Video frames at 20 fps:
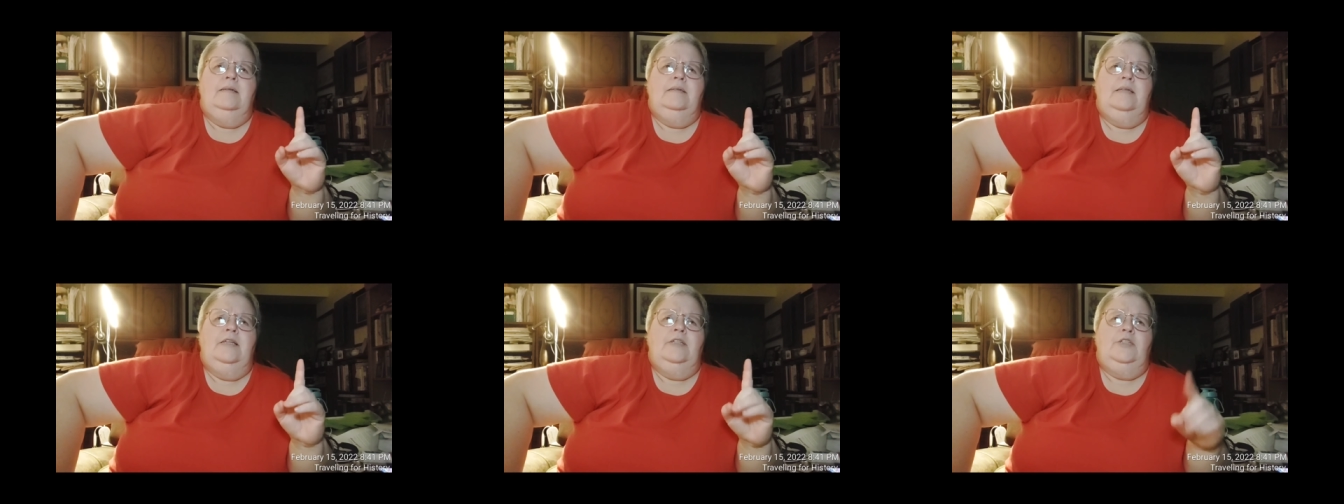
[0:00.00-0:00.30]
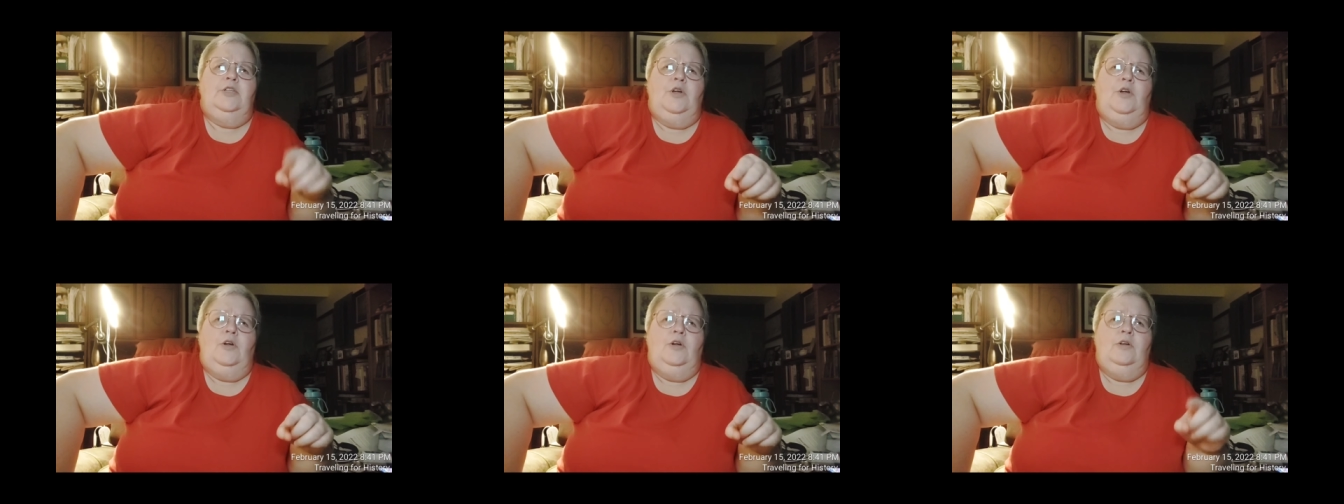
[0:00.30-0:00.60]
they
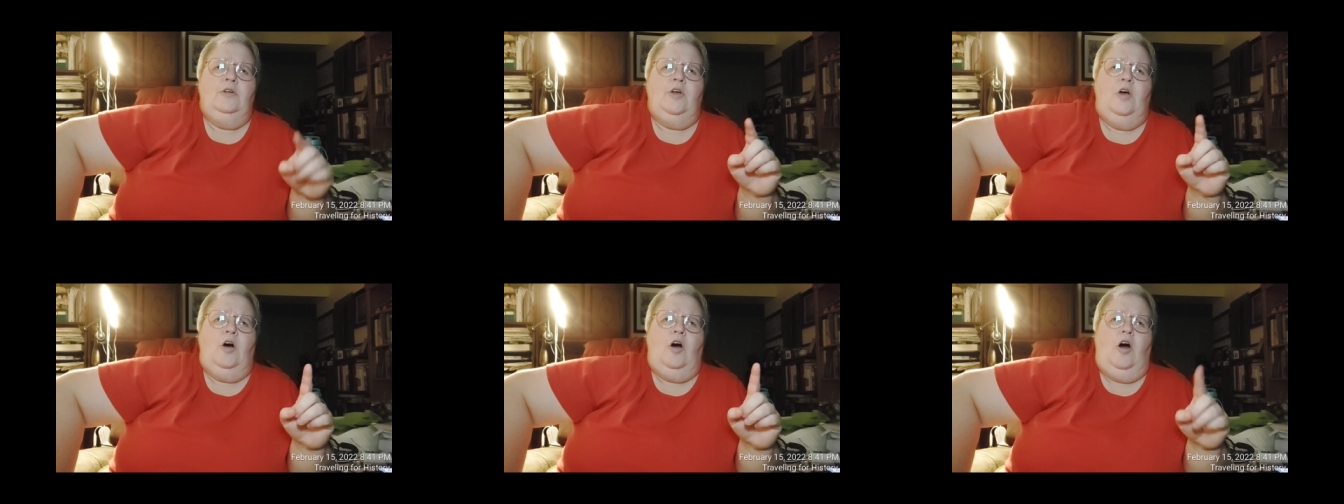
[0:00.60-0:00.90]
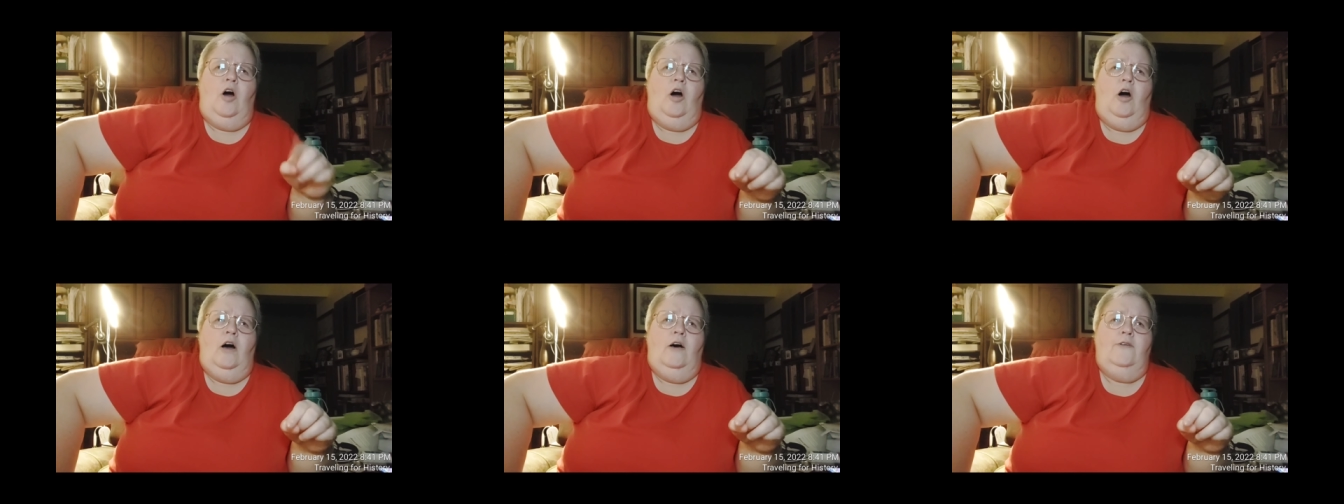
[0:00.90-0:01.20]
turned
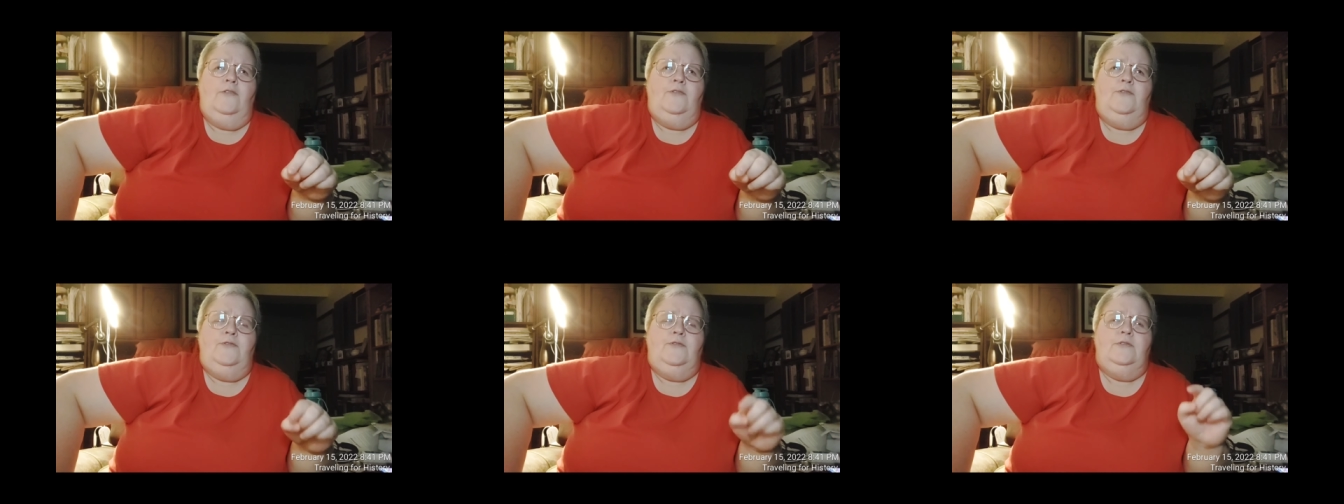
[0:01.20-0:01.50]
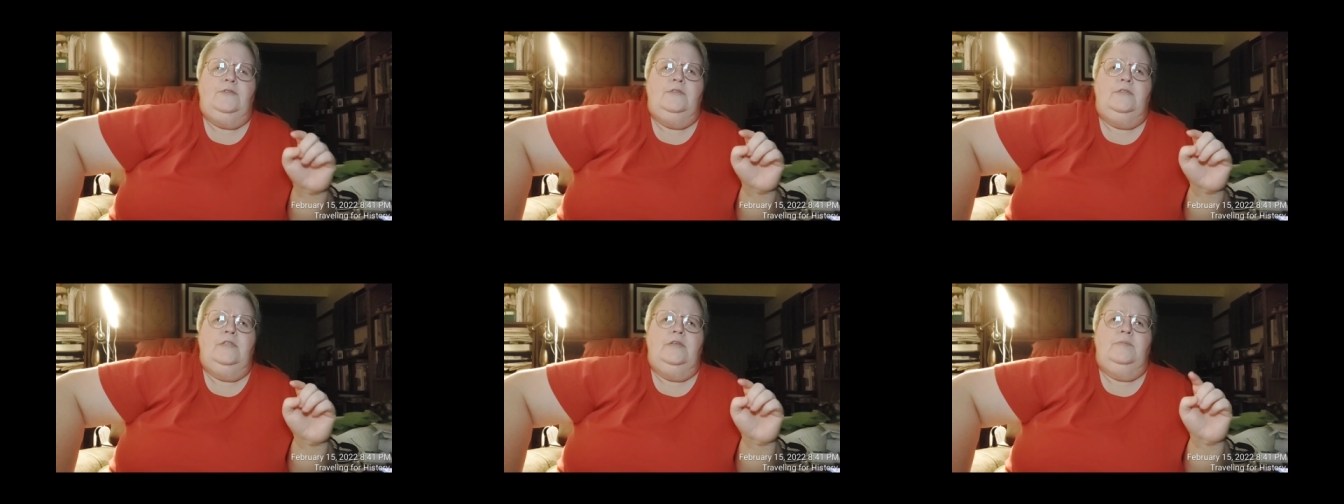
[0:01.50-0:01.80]

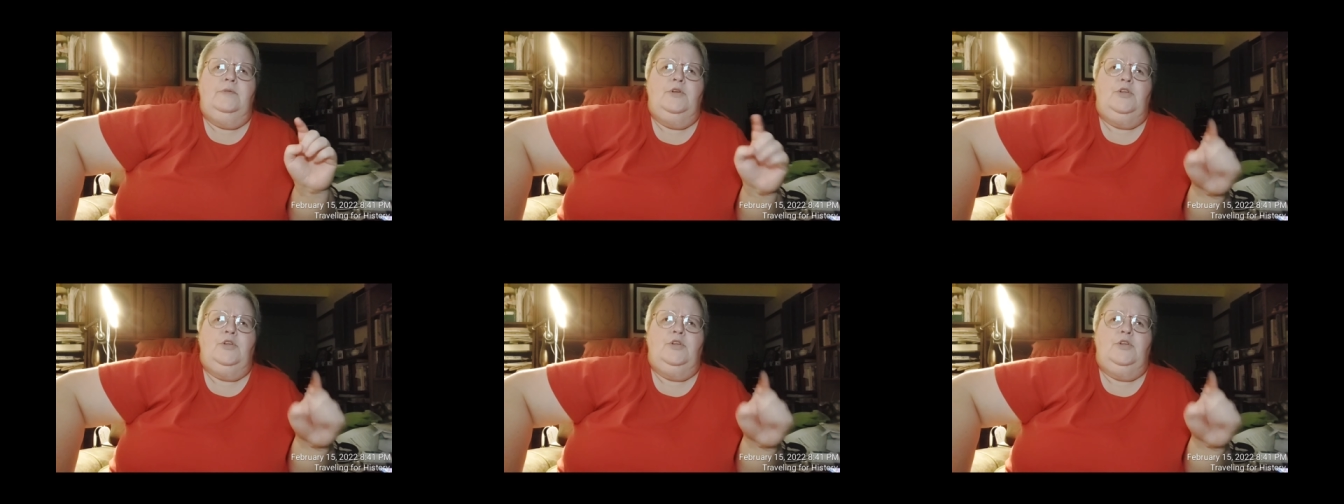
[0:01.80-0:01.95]
off the